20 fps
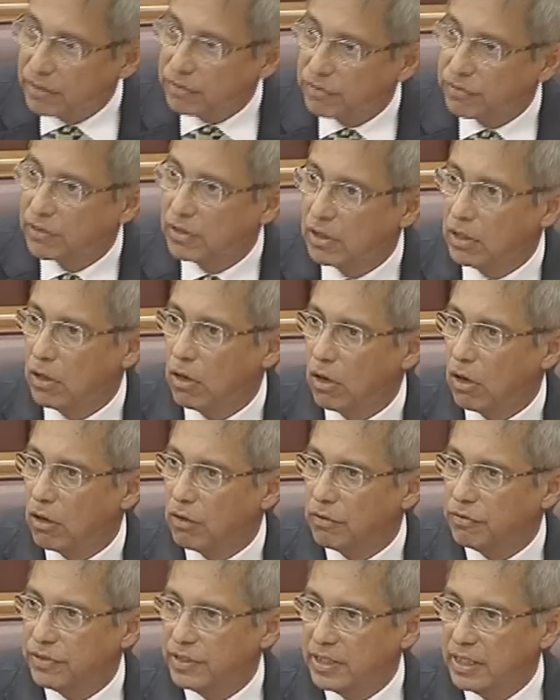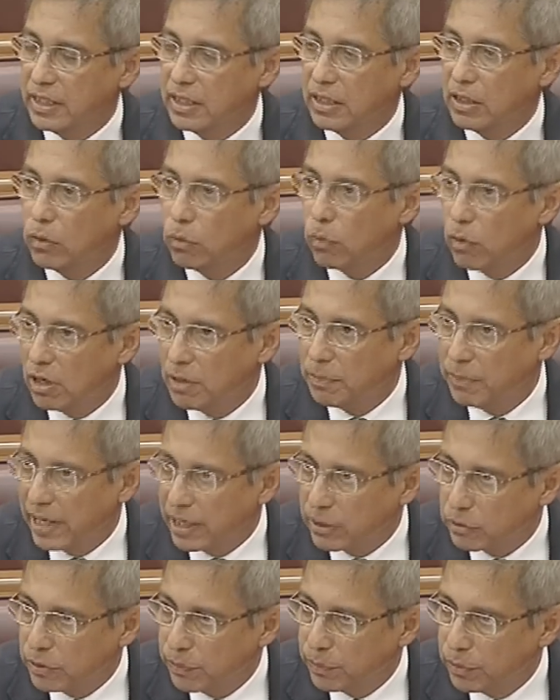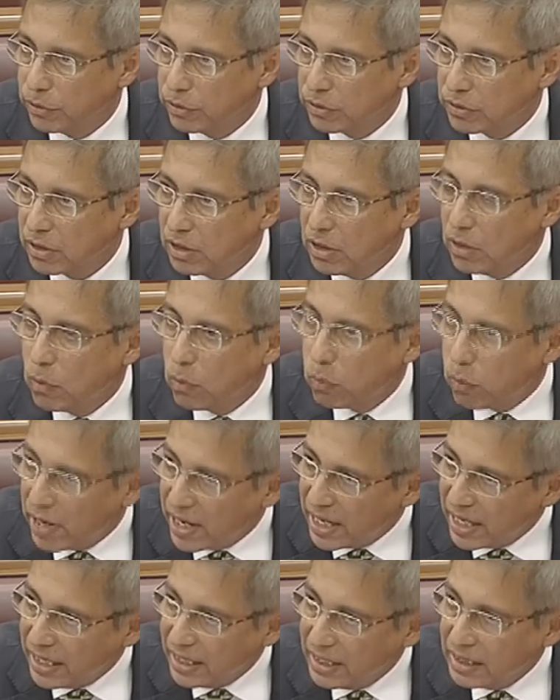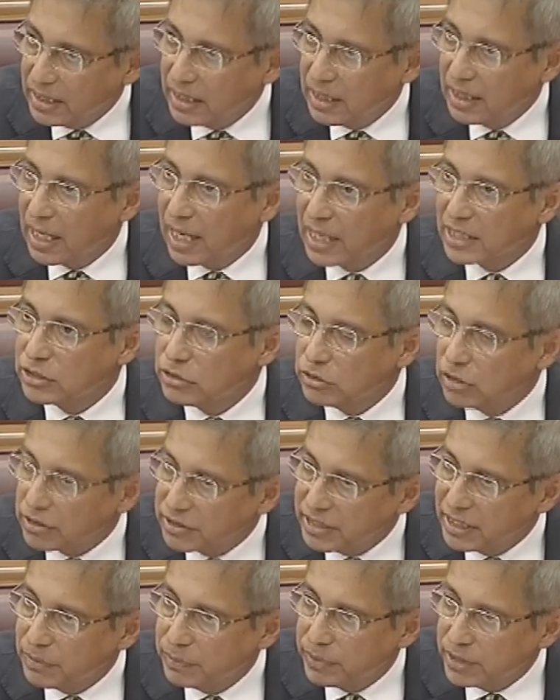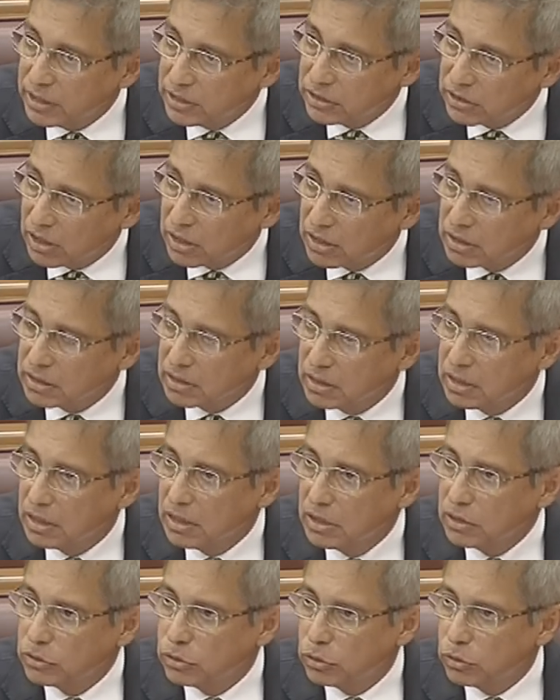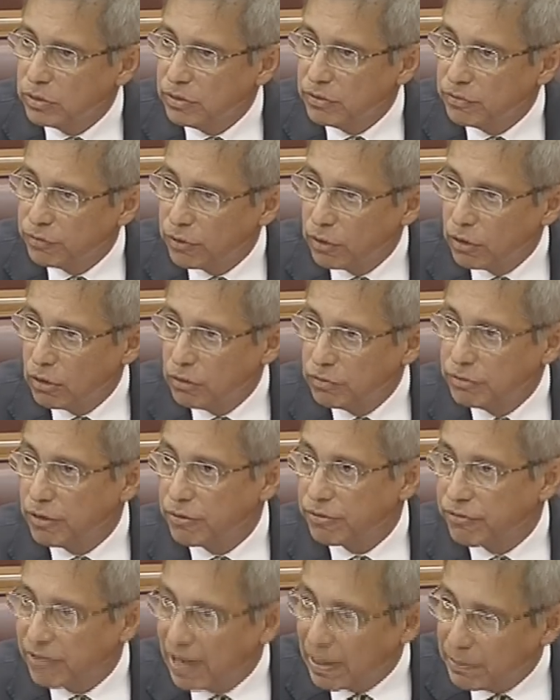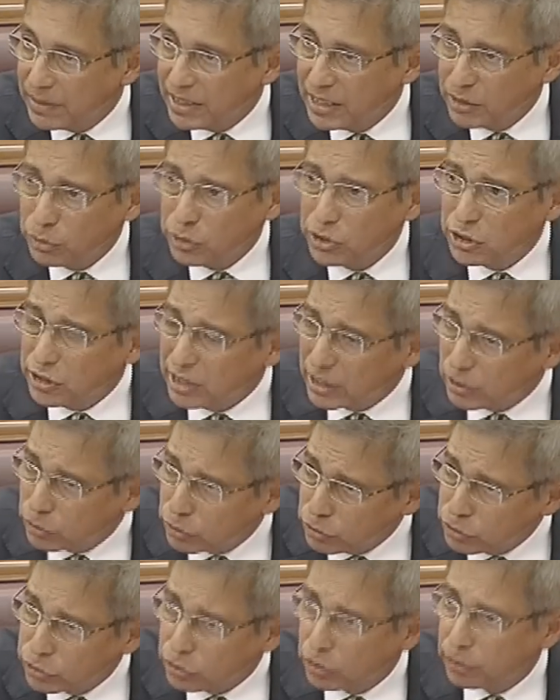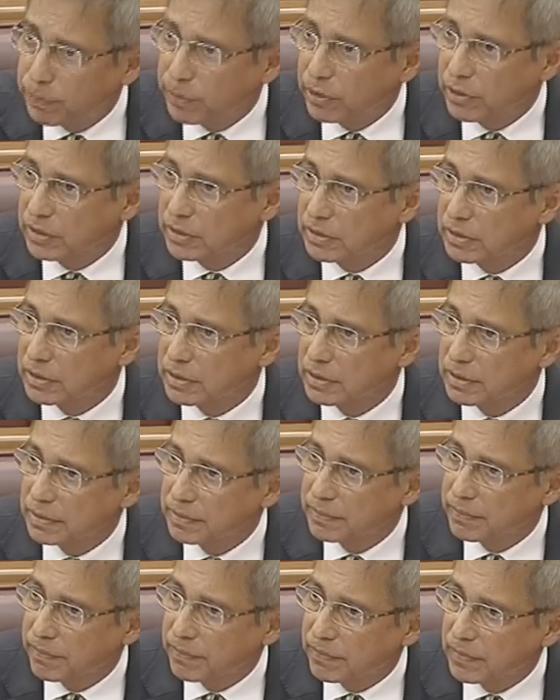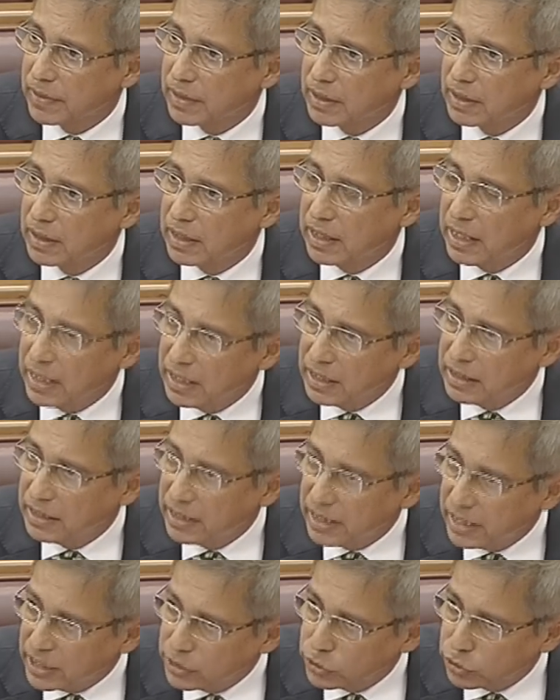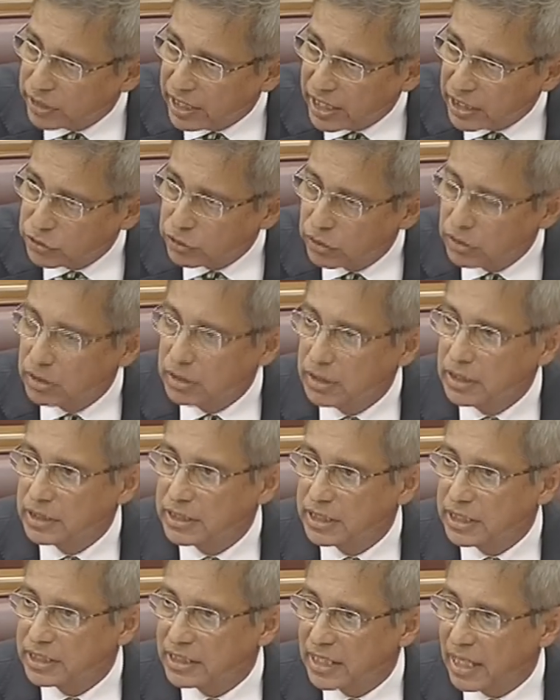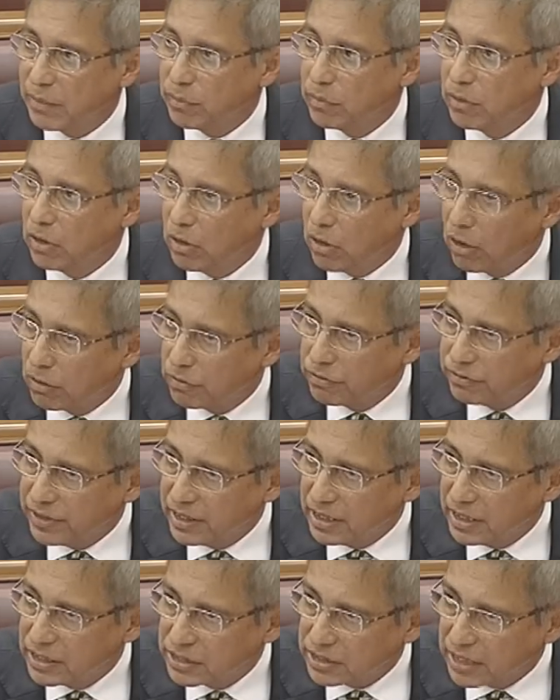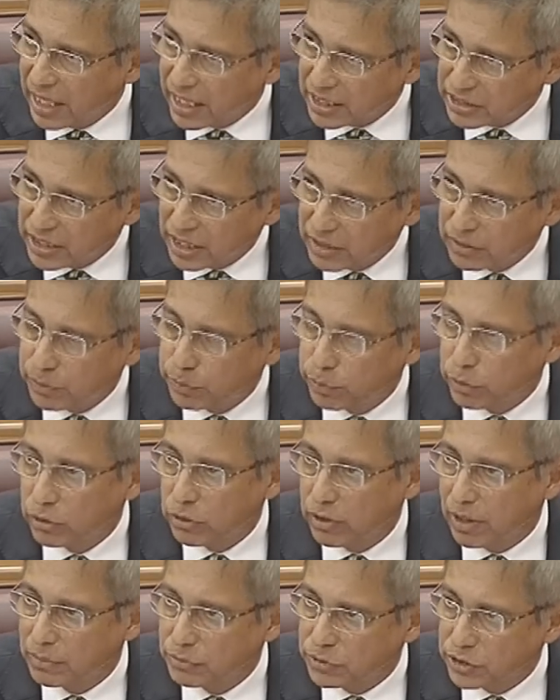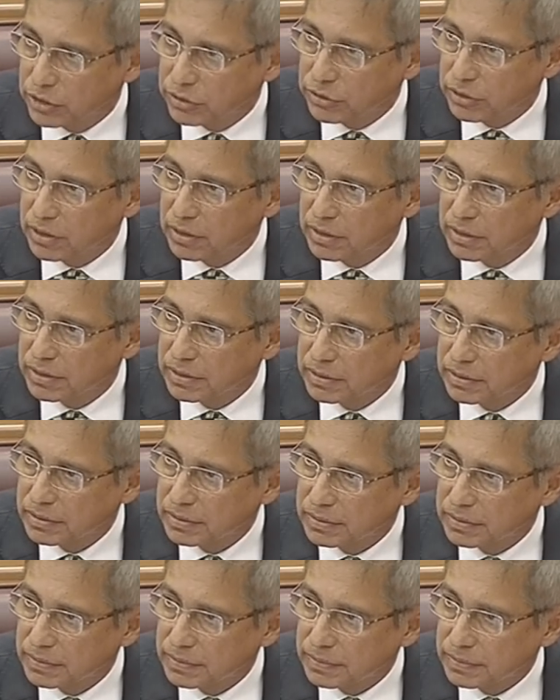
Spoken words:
5 of the World Bank report. Why has nothing been done to involve the families, which is a crucial point, in the education system of these extended program children?